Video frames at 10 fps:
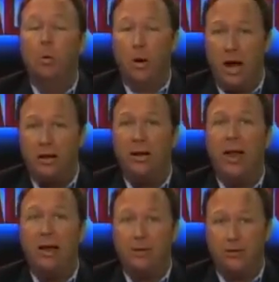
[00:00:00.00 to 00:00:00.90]
We're not going
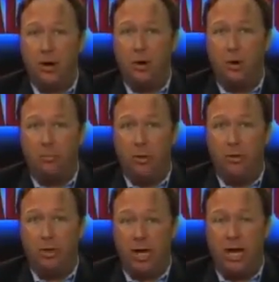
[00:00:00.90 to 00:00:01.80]
to have a Strait of
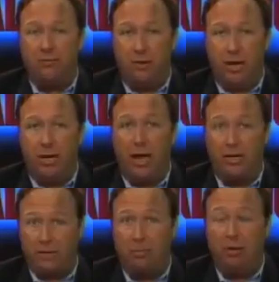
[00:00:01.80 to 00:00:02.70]
Hormuz conflict
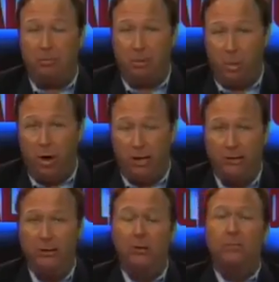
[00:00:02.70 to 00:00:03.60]
like some people want.